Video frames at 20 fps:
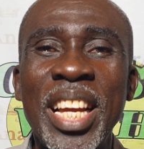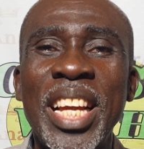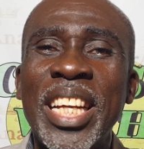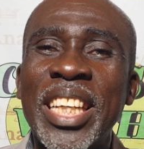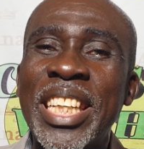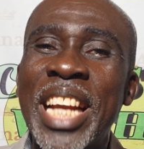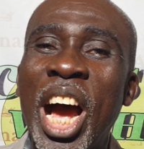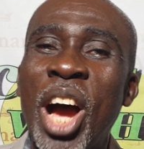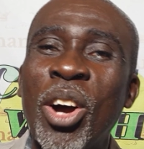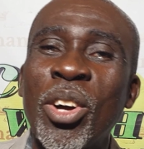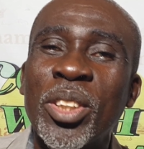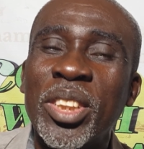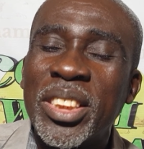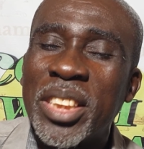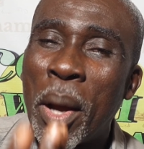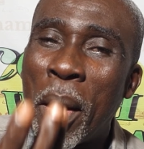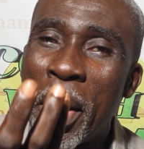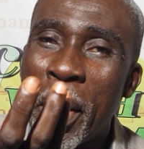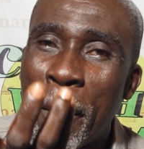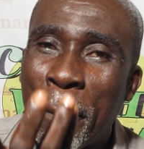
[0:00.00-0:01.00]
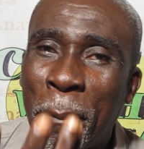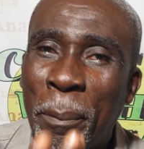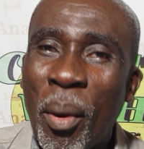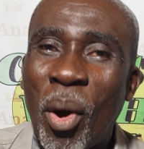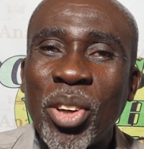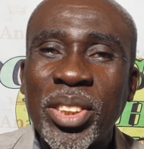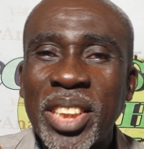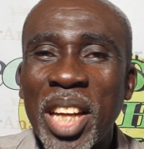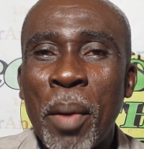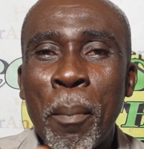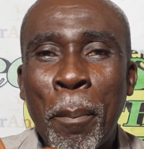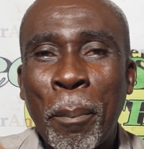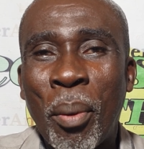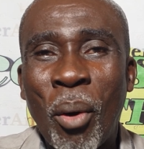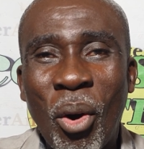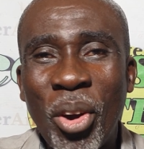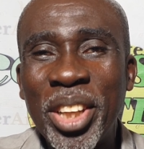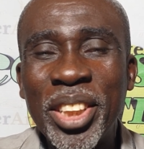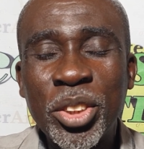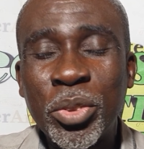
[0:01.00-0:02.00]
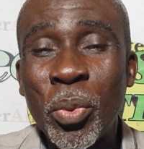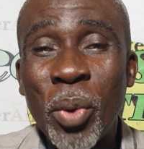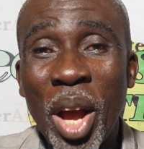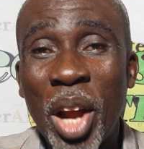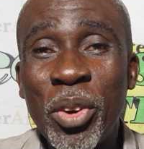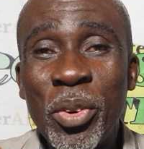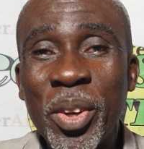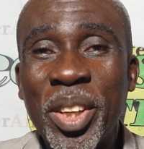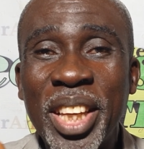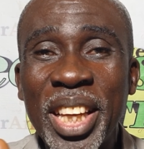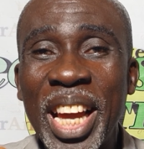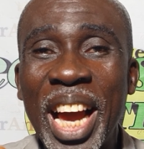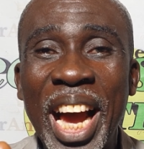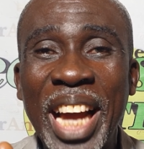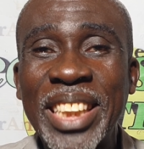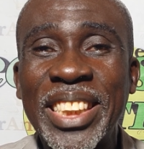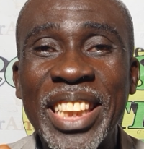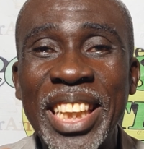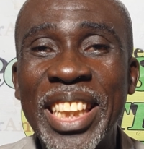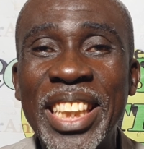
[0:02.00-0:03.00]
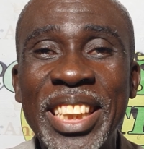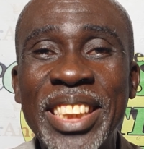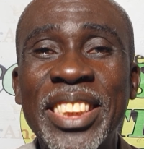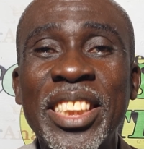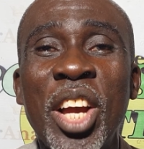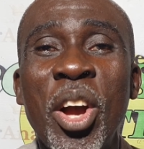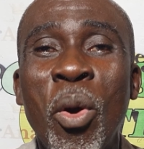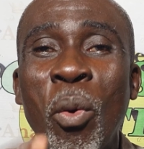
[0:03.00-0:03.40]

Now, the important point we are looking at is